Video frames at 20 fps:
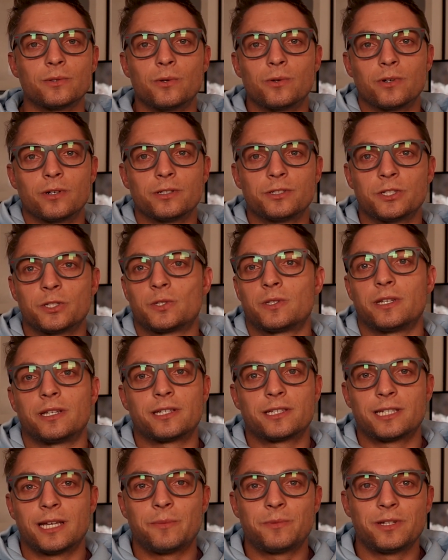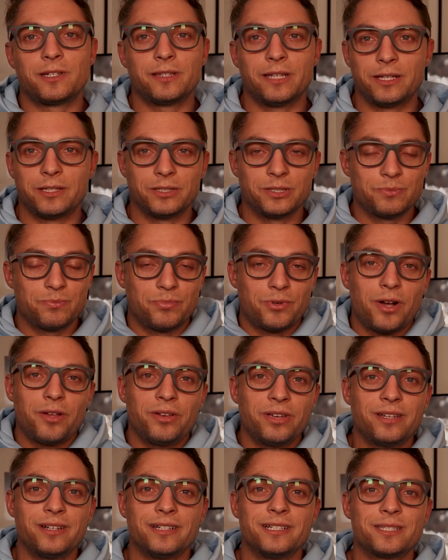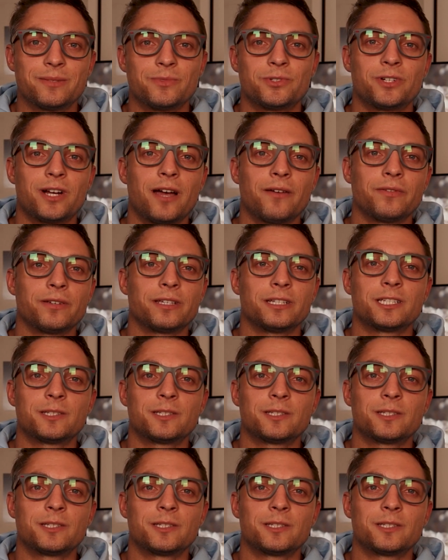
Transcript: or just accepting that you're probably gonna hit some traffic,